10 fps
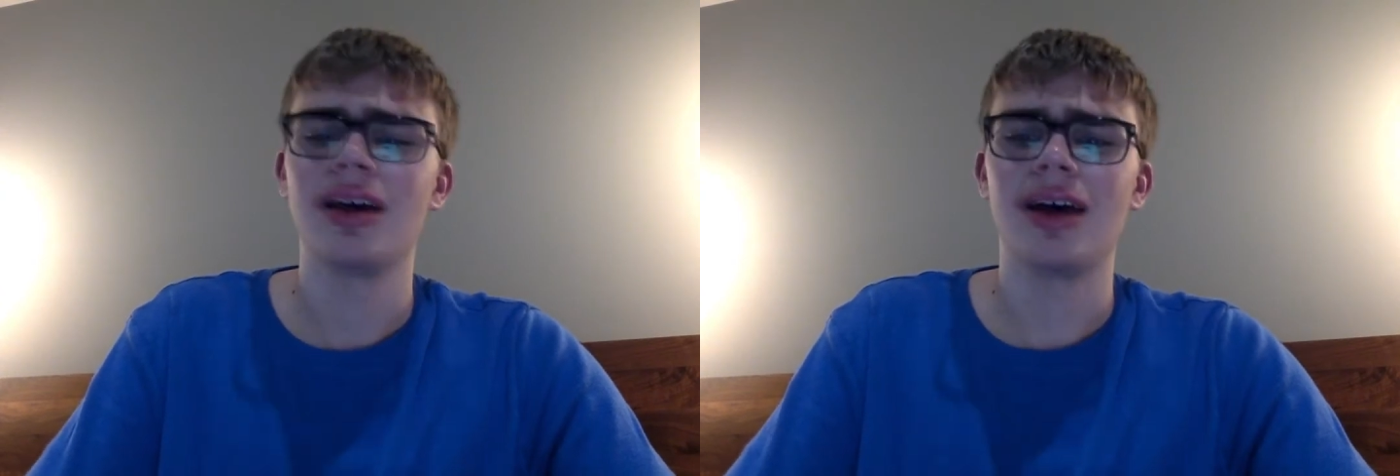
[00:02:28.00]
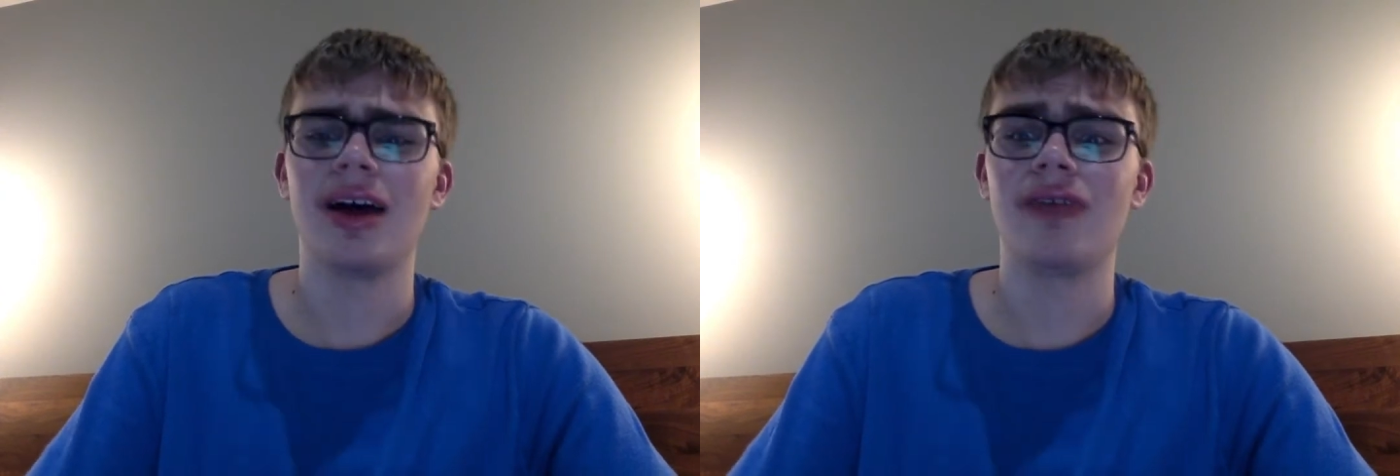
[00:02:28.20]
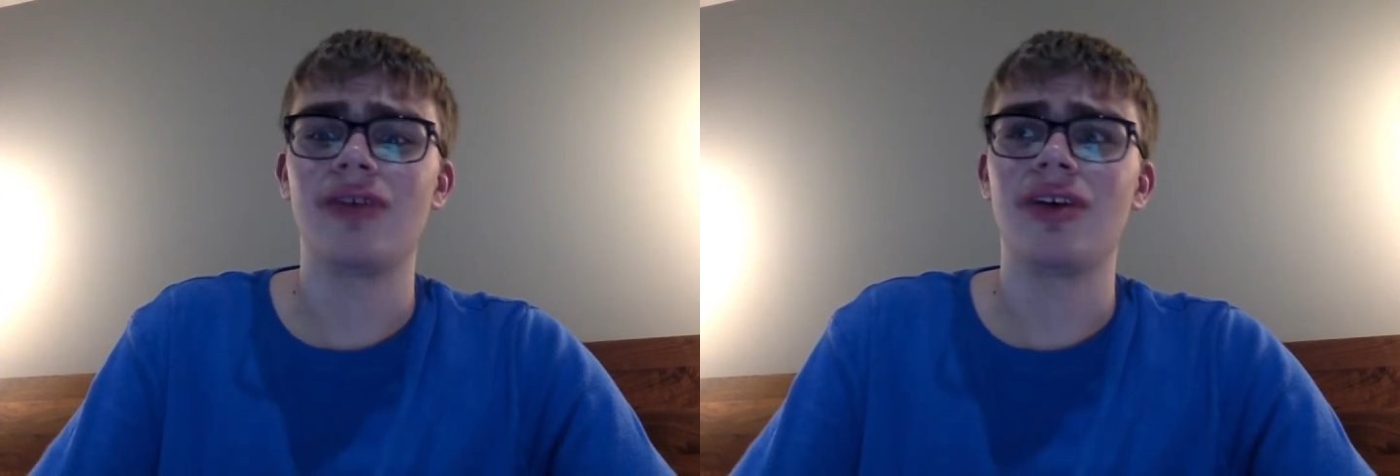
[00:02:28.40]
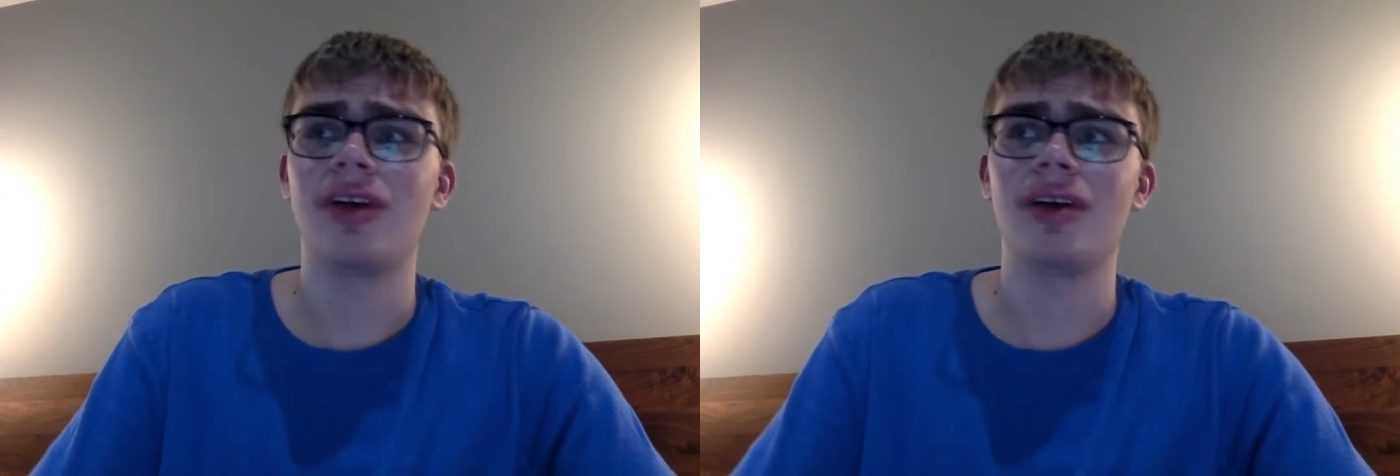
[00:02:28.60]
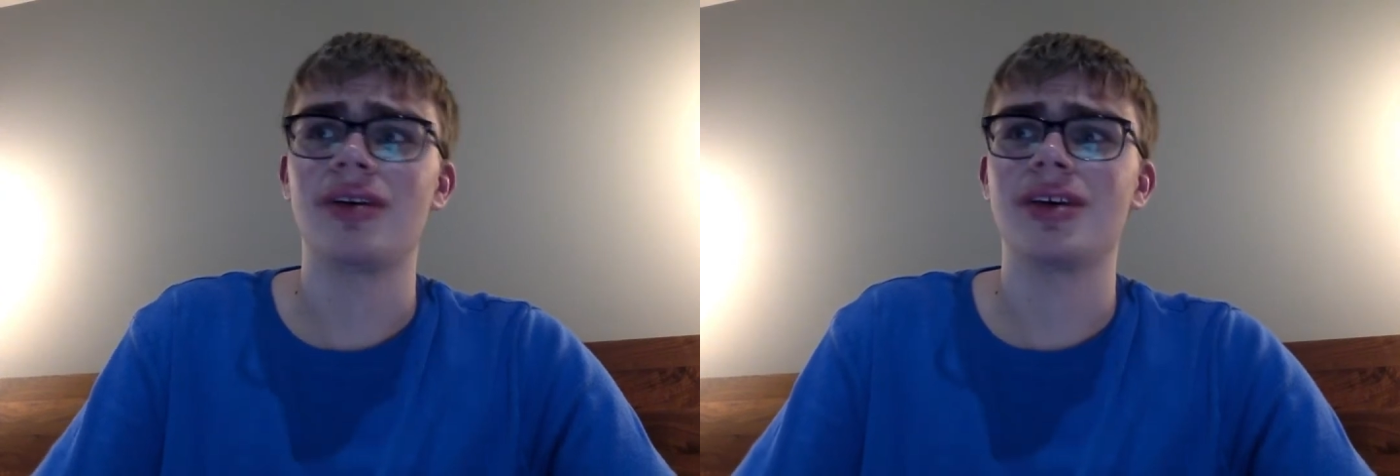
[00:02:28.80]
I feel
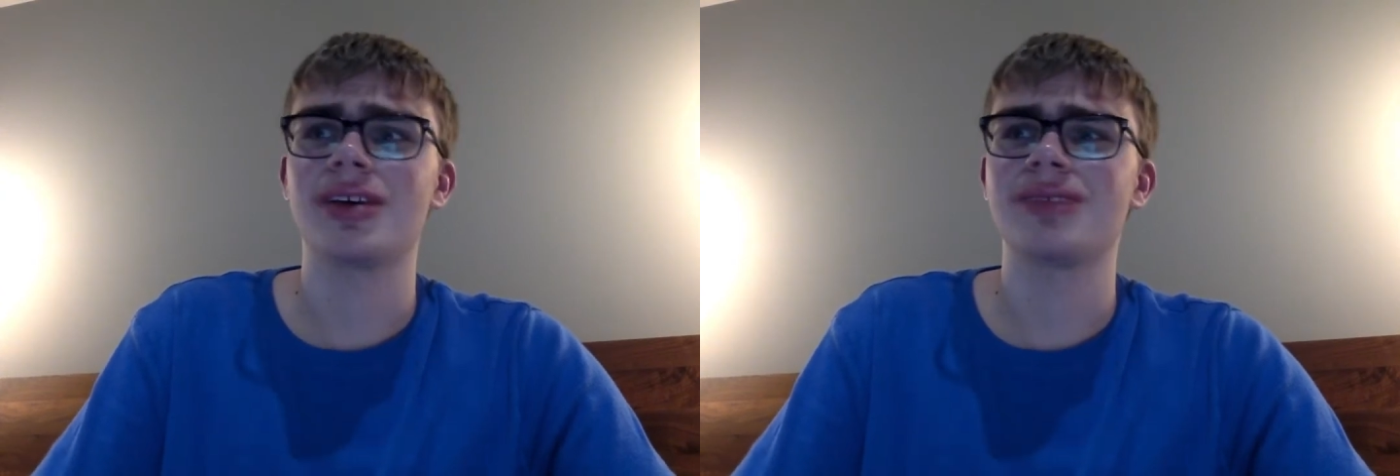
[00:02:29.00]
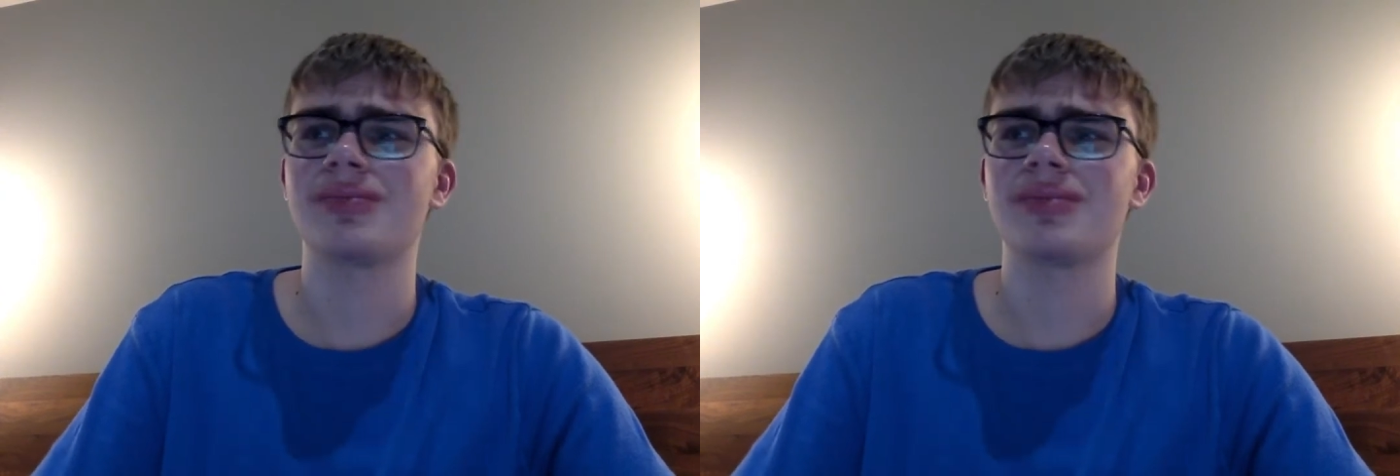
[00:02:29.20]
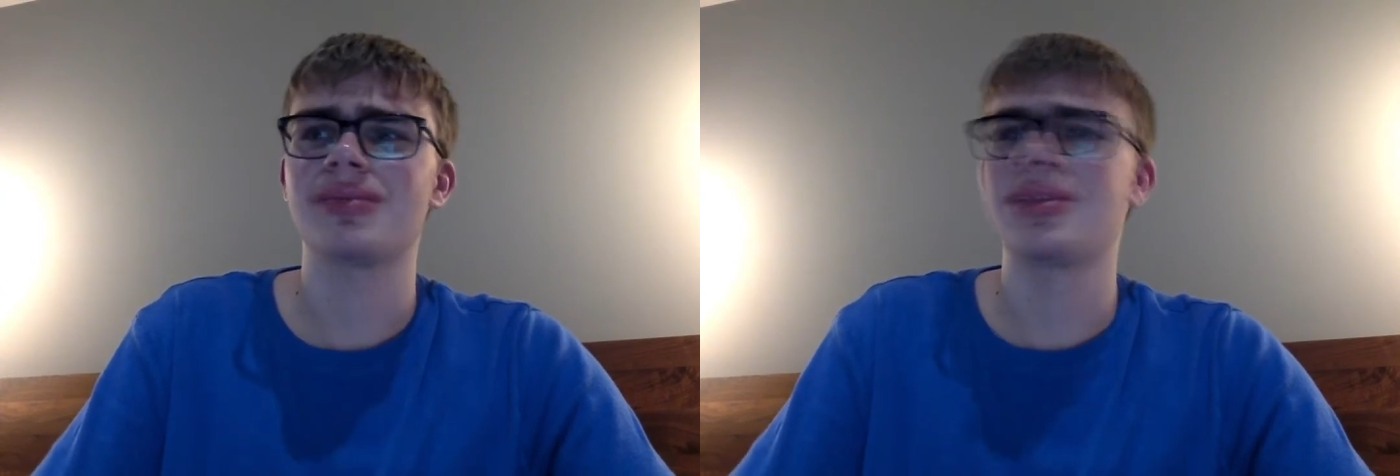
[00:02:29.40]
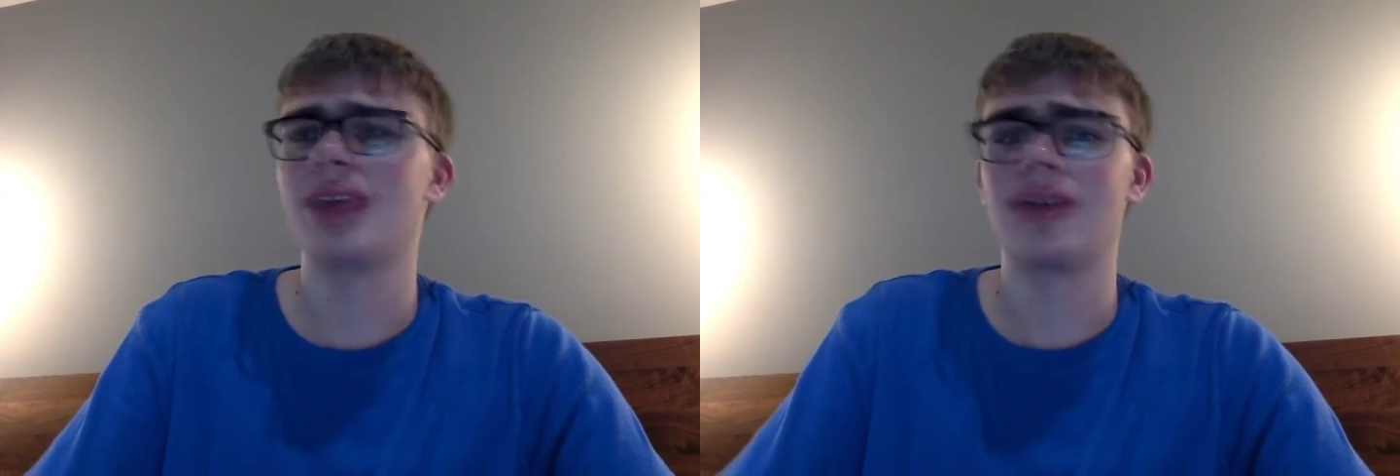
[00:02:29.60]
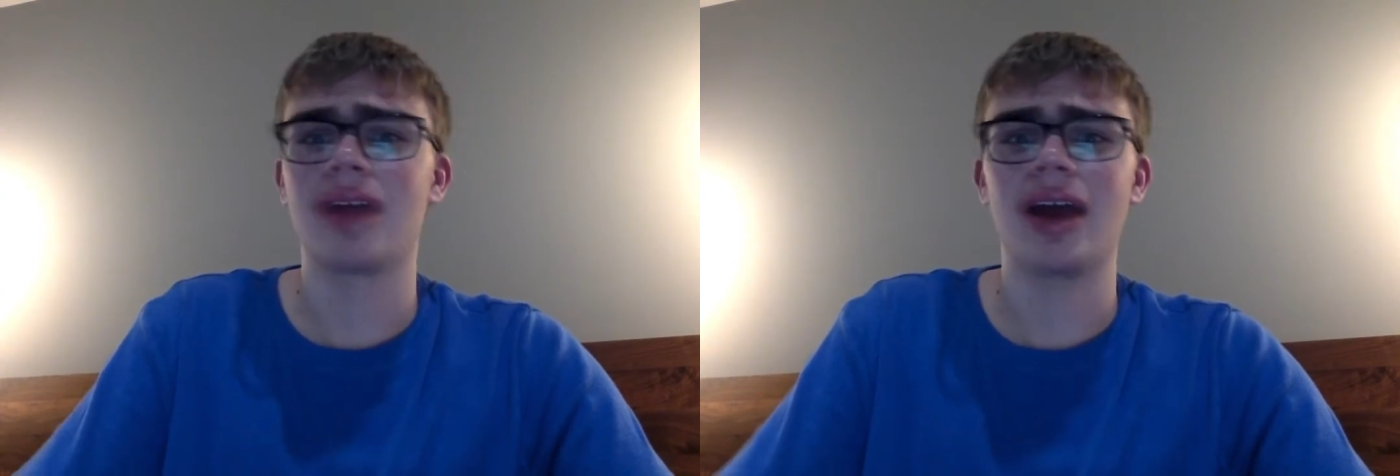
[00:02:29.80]
like they
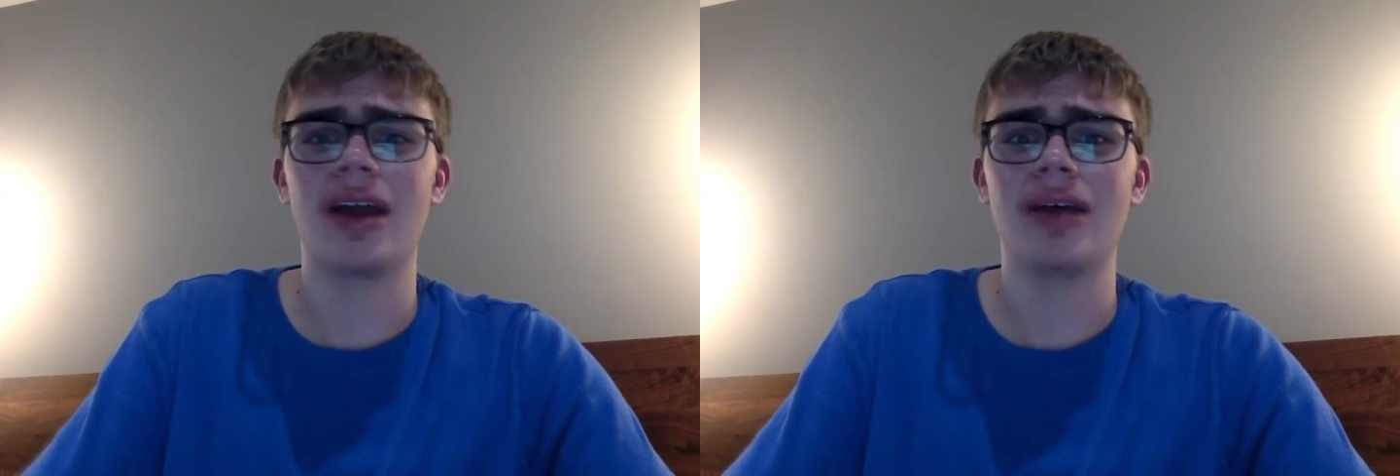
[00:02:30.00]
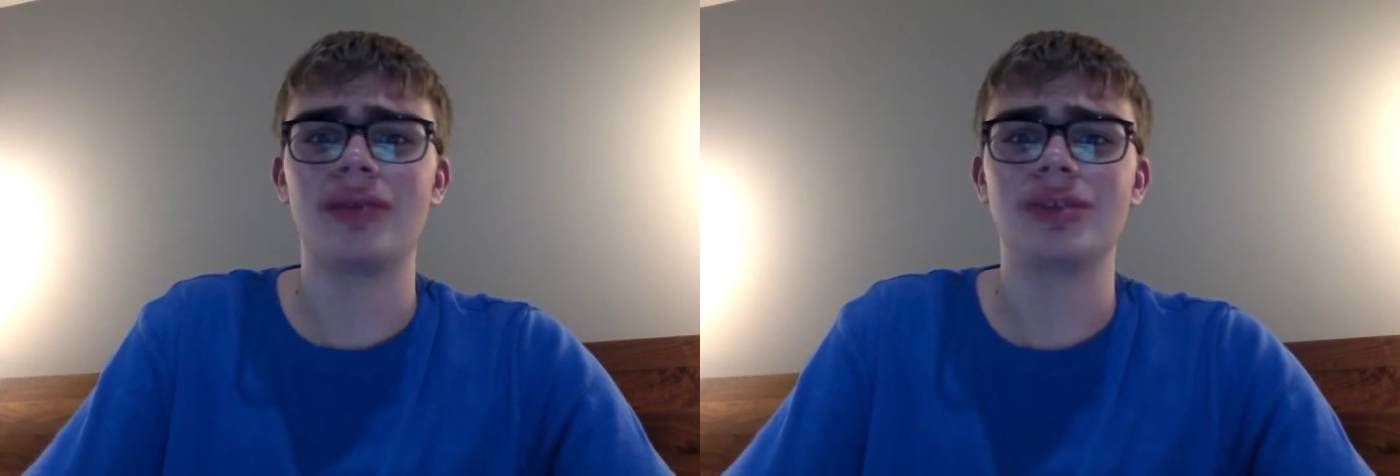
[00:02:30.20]
were kind of